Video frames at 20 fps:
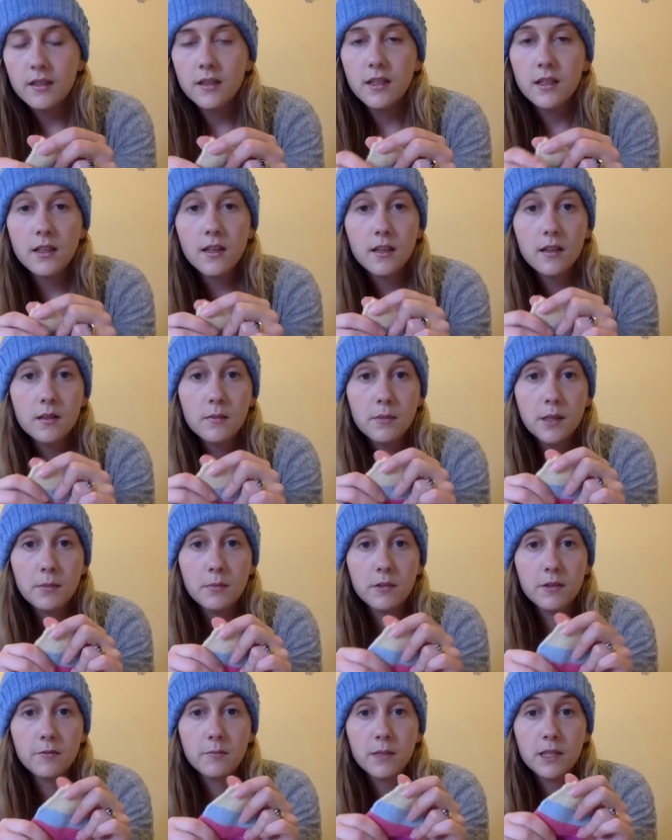and other
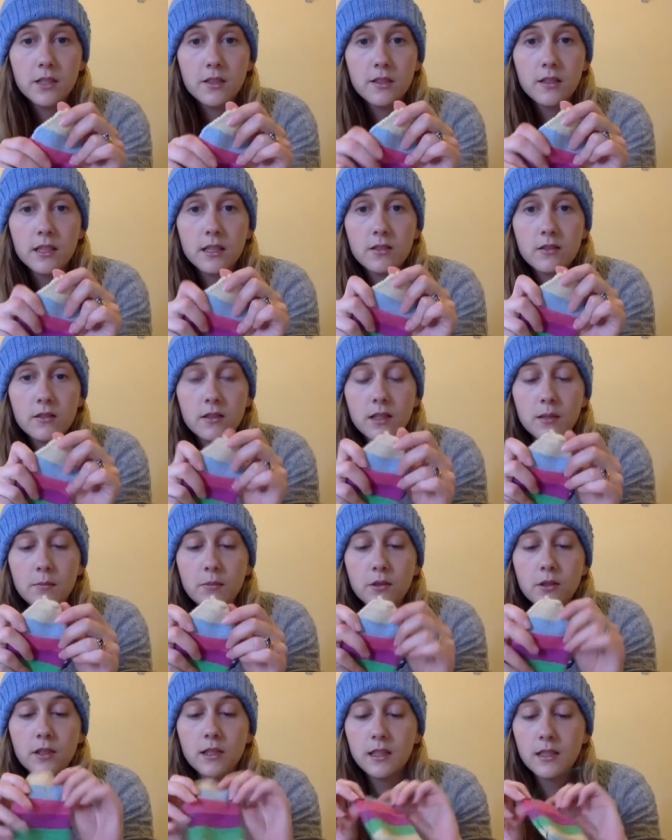people have mentioned this on their
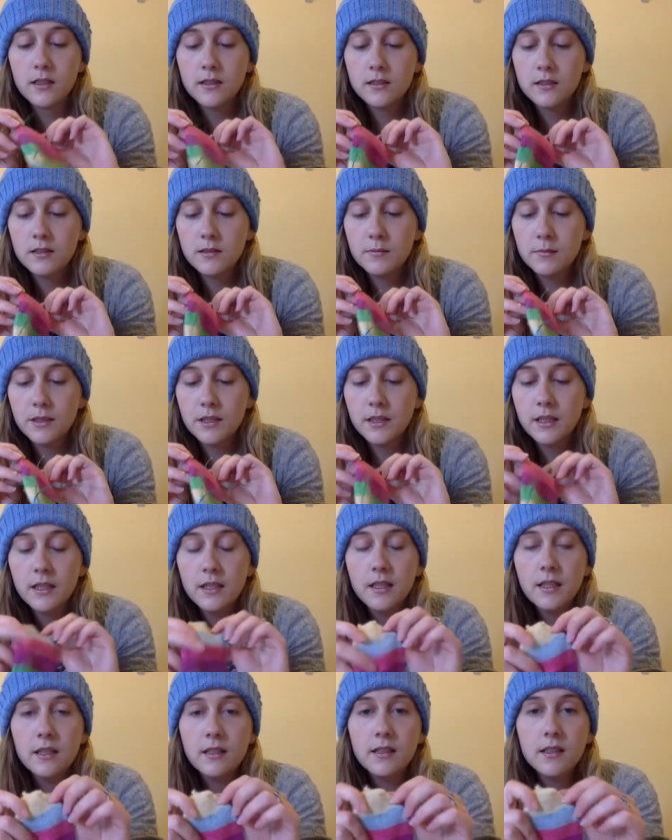podcasts, but
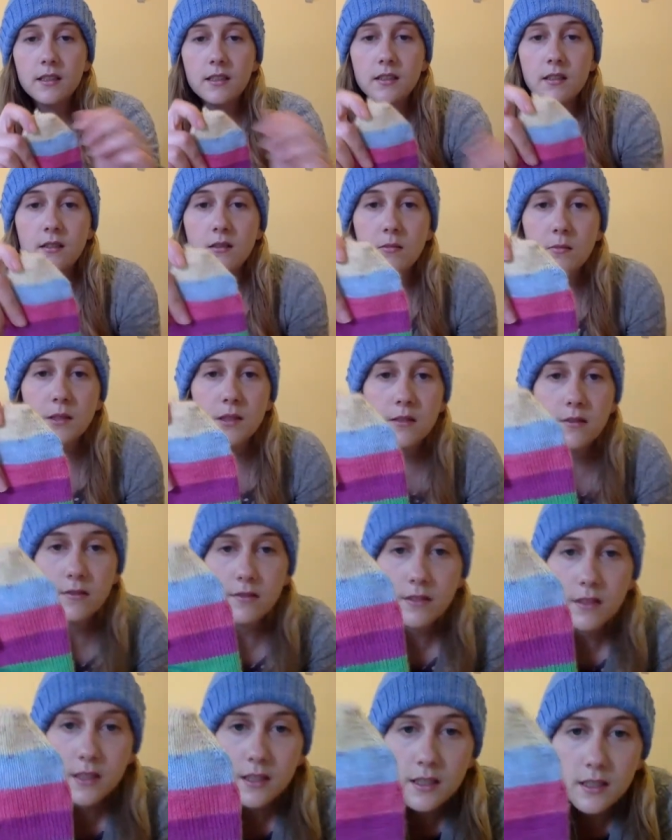there's a little bit of
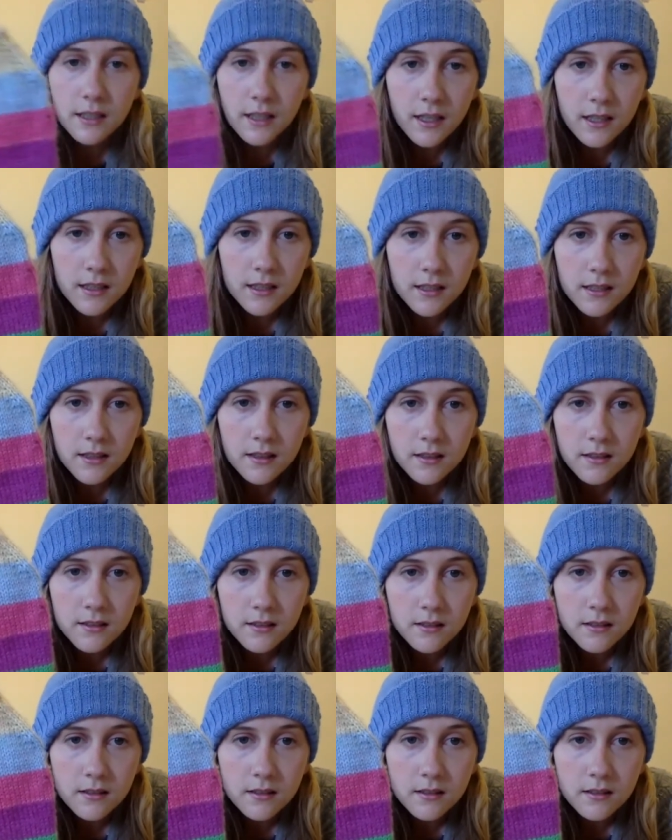color